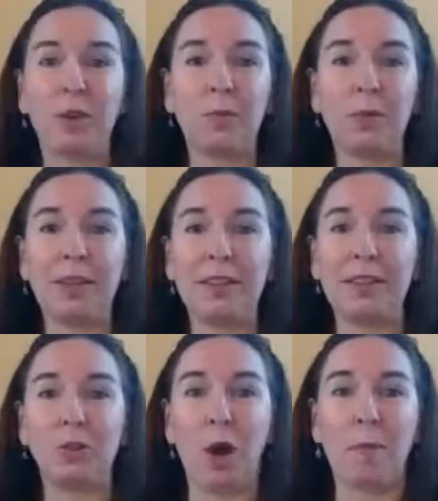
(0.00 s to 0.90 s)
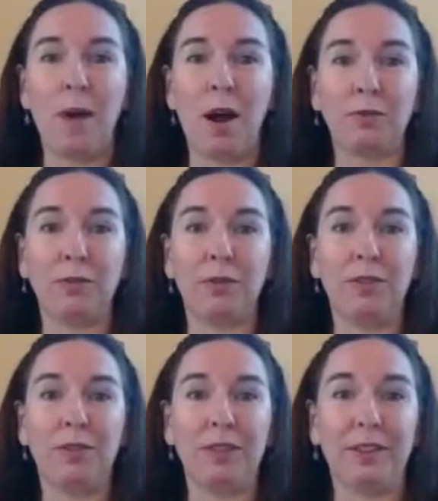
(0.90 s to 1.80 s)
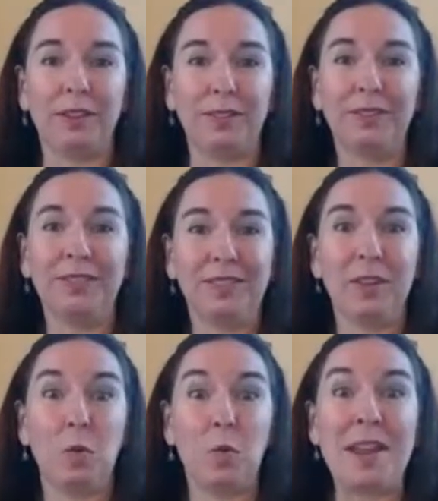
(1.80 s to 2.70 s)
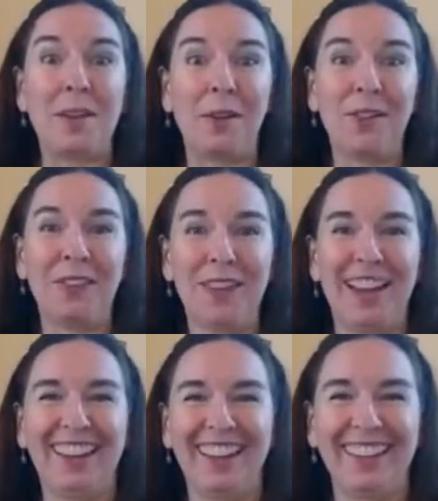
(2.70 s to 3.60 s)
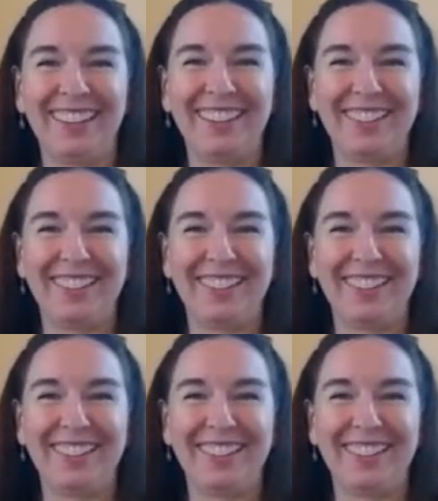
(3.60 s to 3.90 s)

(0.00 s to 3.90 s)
completely drop off the the wheel, so to